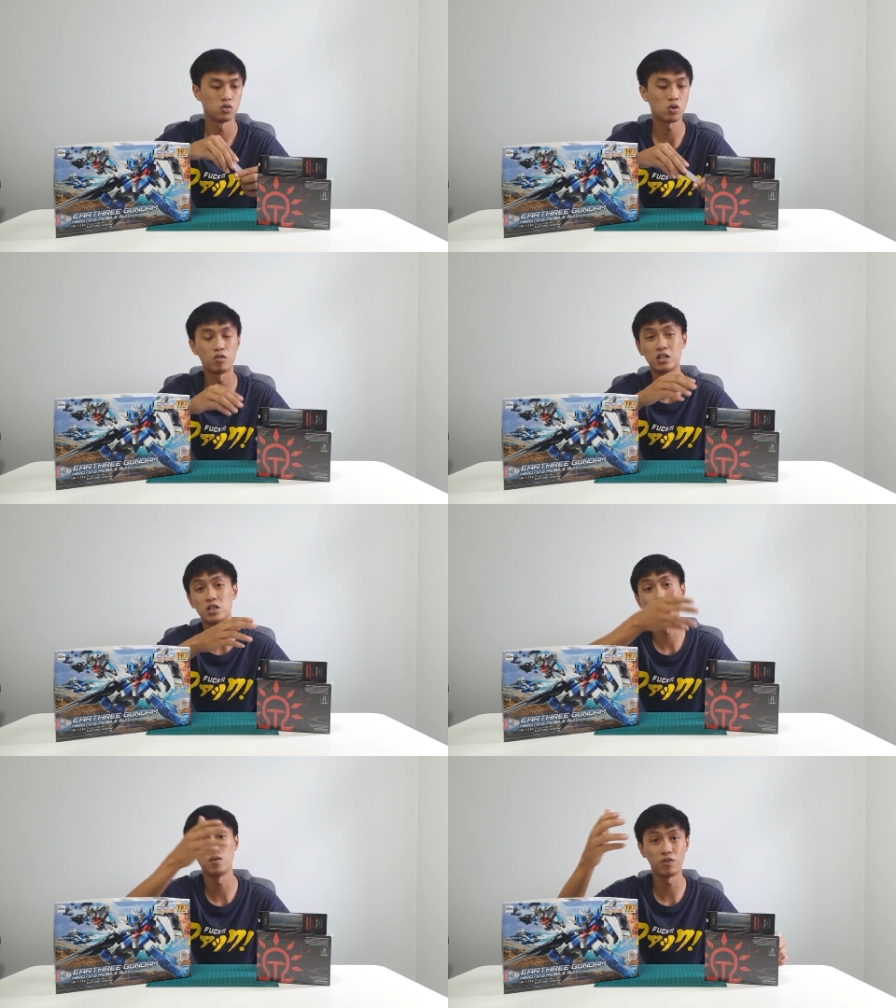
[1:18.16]
So I'll
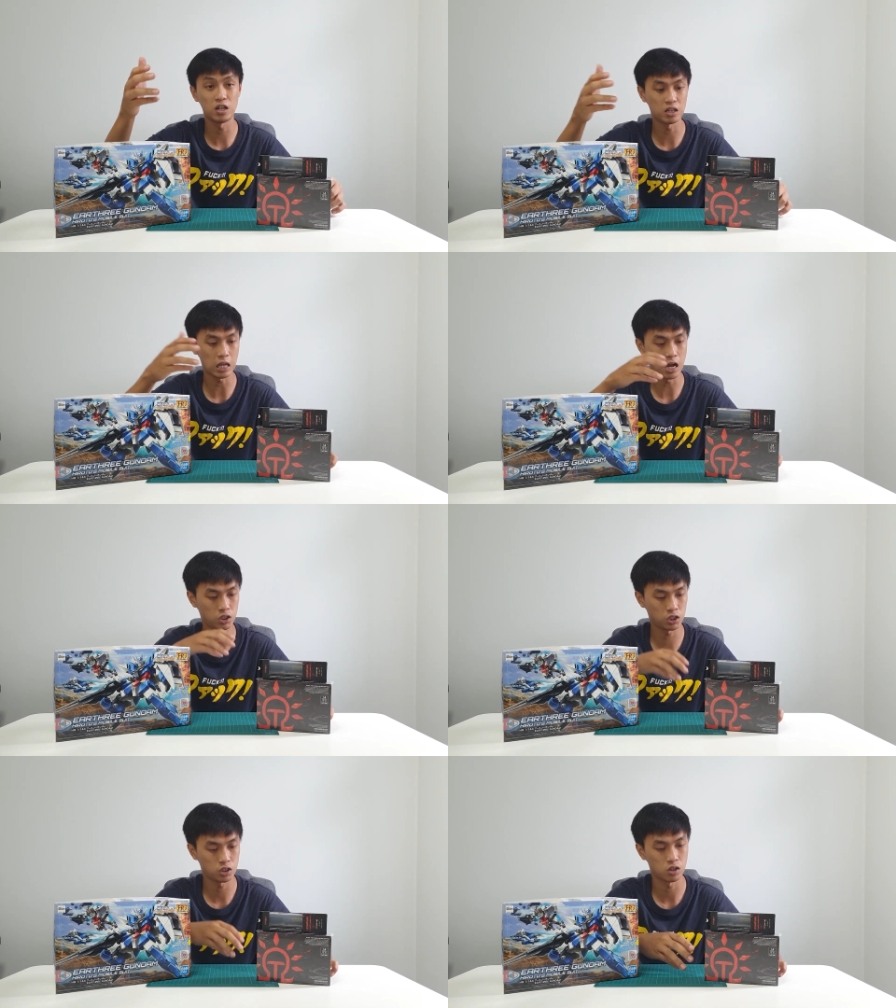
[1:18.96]
just briefly
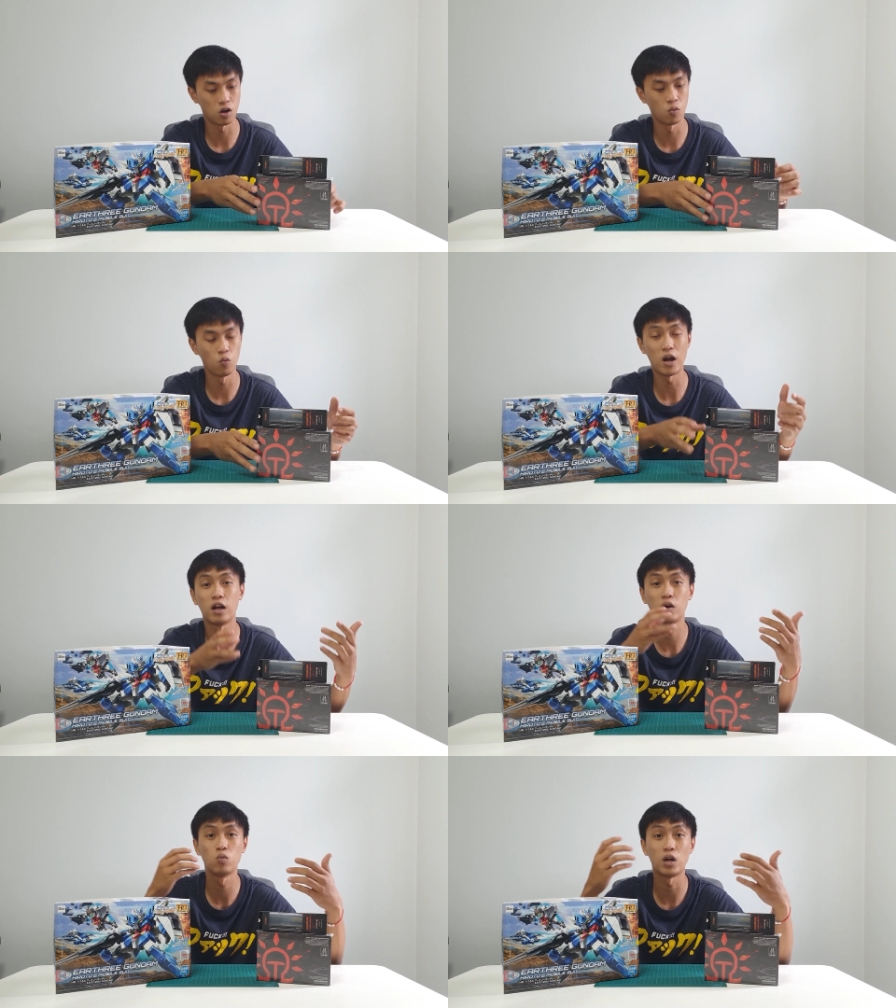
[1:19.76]
touch on
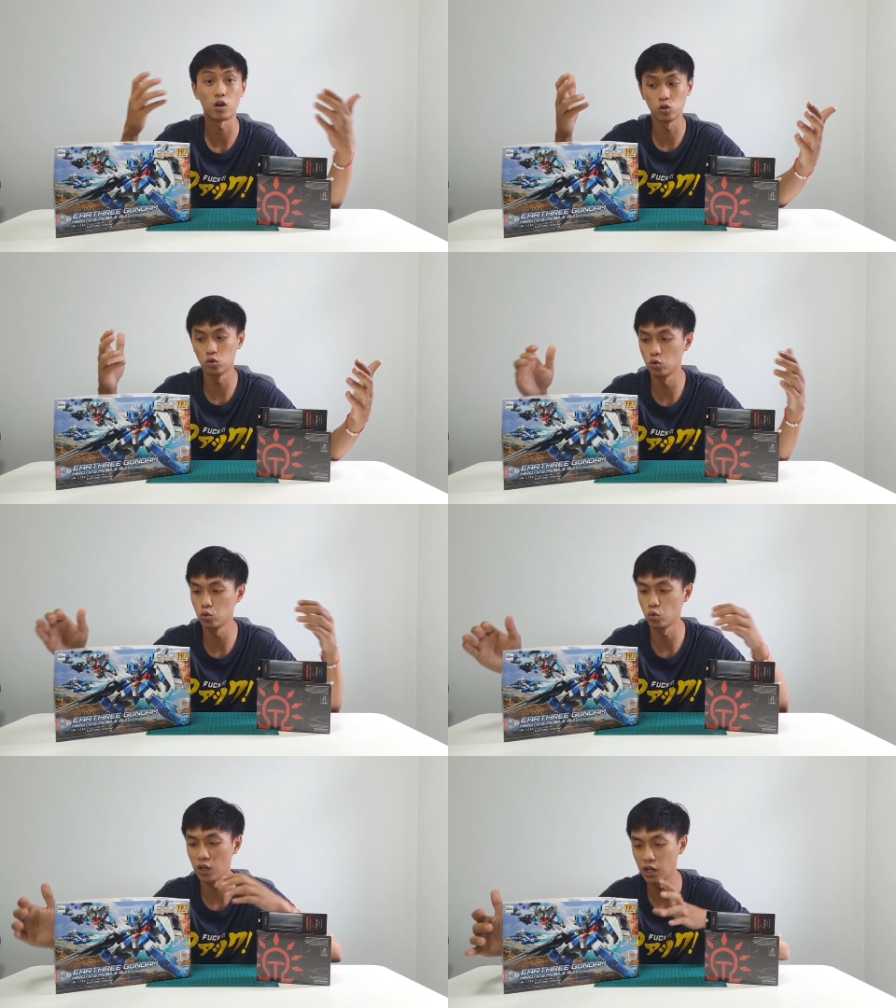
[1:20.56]
what we are going to do
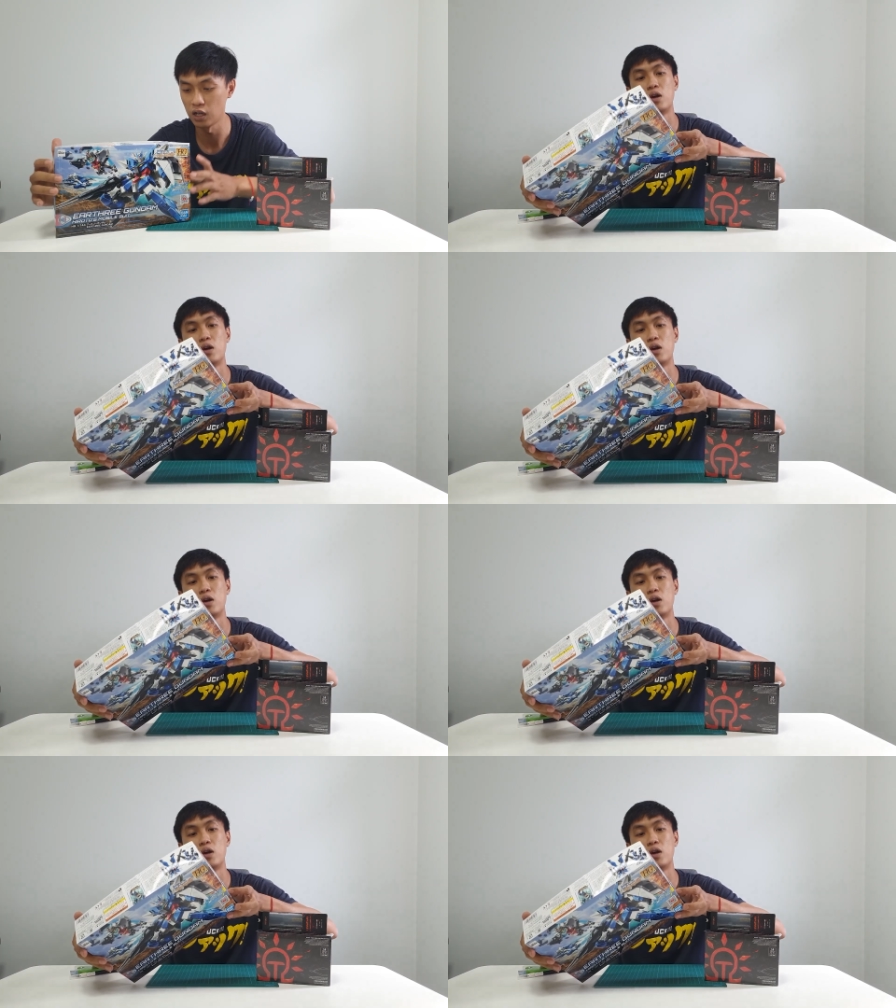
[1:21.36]
today.